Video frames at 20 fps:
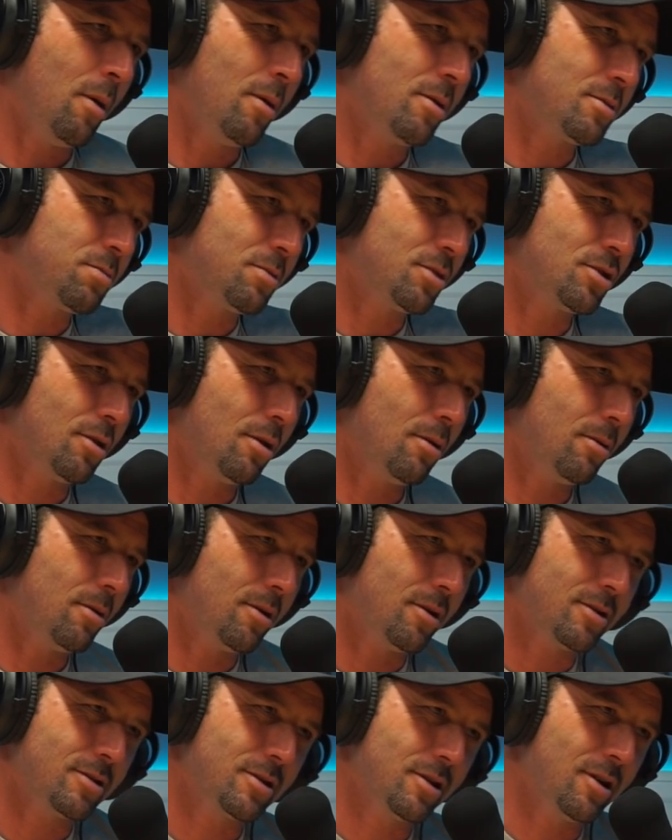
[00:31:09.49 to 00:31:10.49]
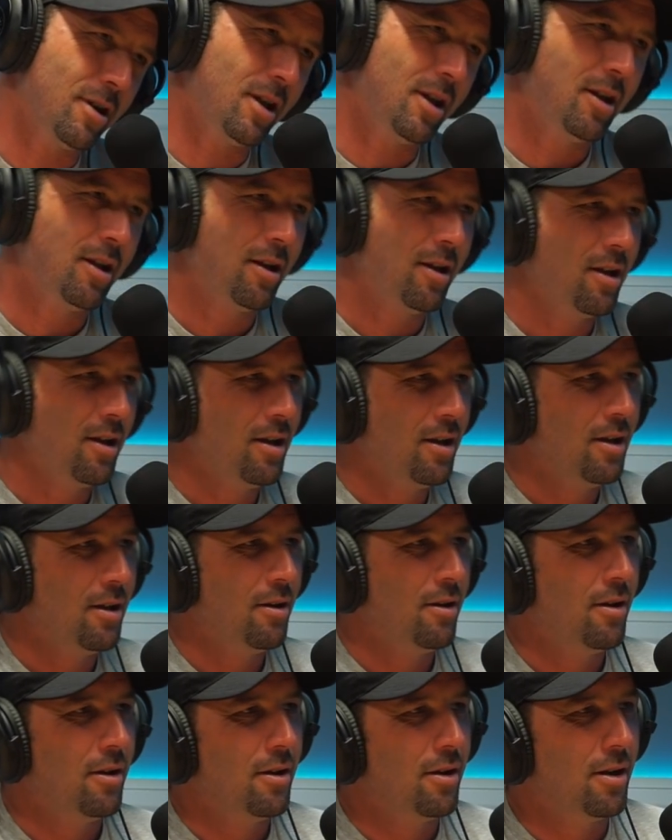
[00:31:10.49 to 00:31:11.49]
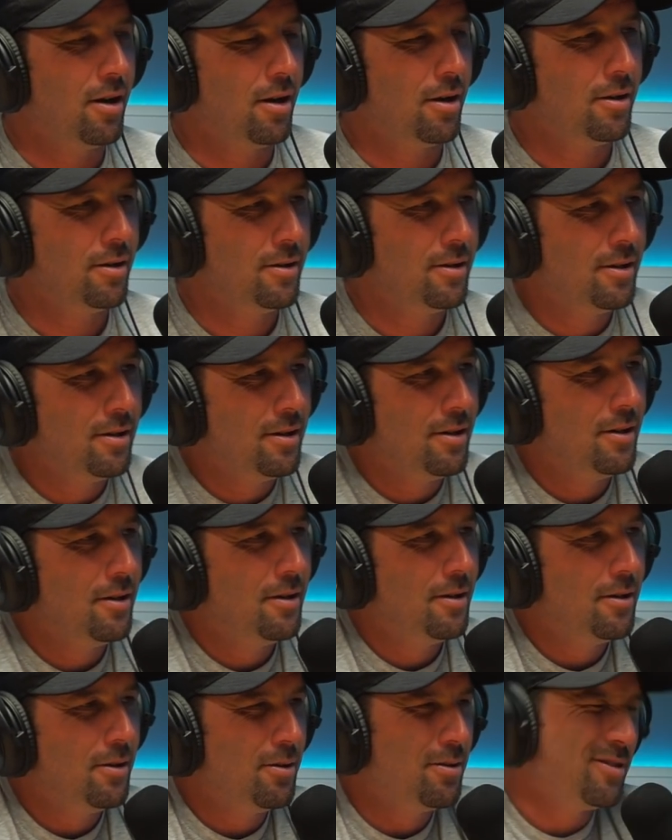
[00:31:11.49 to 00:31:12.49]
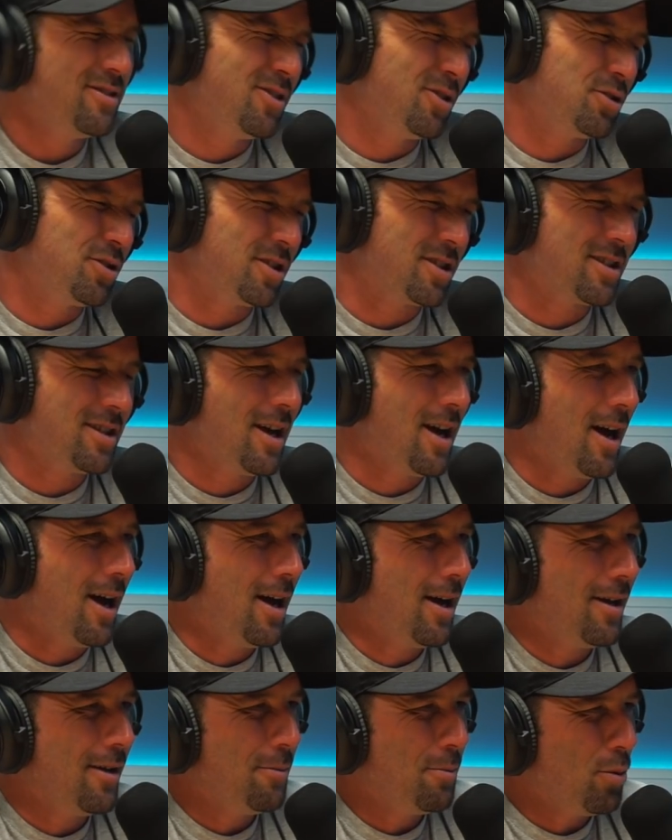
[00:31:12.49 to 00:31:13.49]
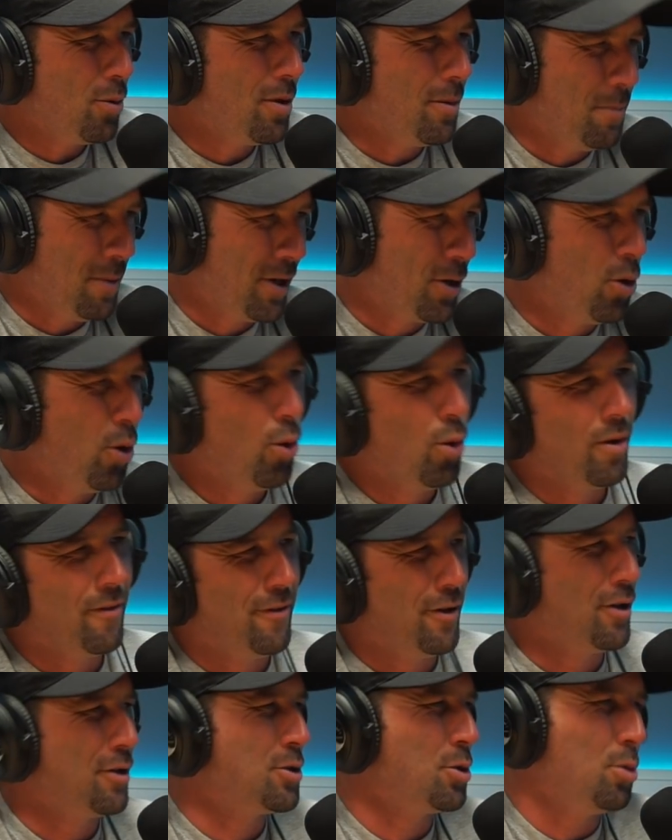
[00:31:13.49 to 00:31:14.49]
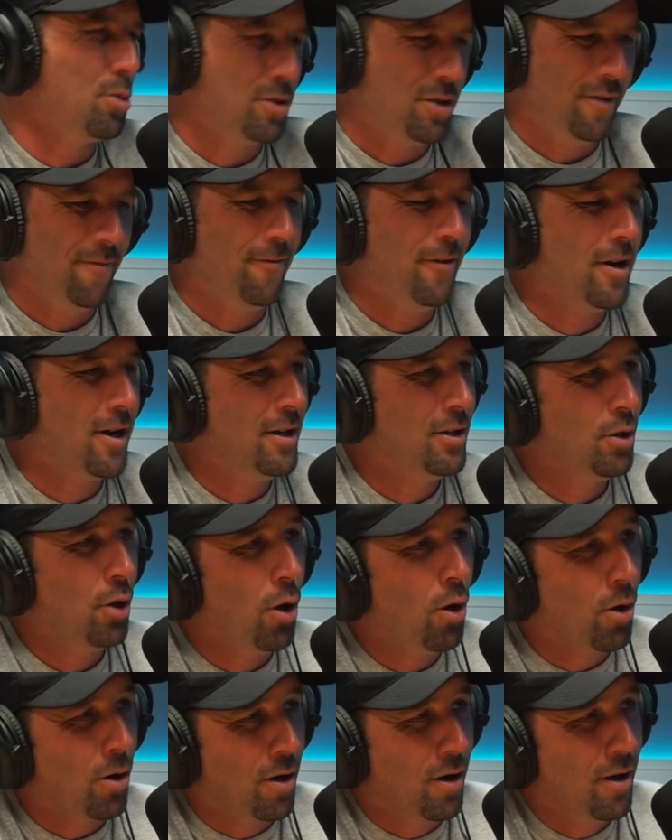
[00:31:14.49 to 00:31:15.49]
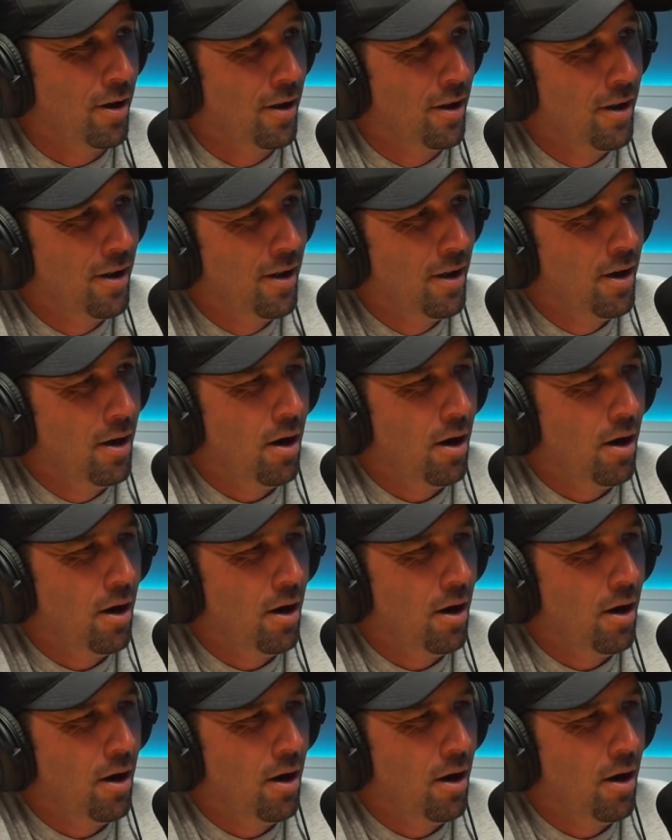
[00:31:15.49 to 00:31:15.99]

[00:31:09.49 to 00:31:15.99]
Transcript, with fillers: It's my shoulder that's hurting. Huh? not just that. But it'd be cool if you could talk to your fucking dog. No.